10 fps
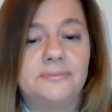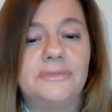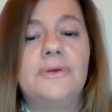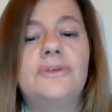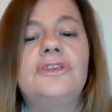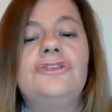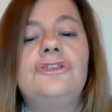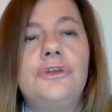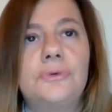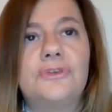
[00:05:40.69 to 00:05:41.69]
because
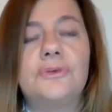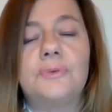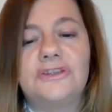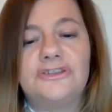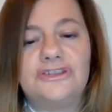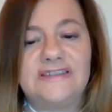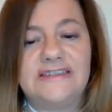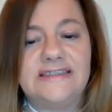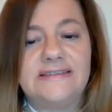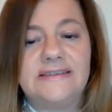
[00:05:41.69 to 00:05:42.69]
she knows what she
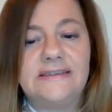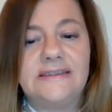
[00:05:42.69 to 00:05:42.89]
sees.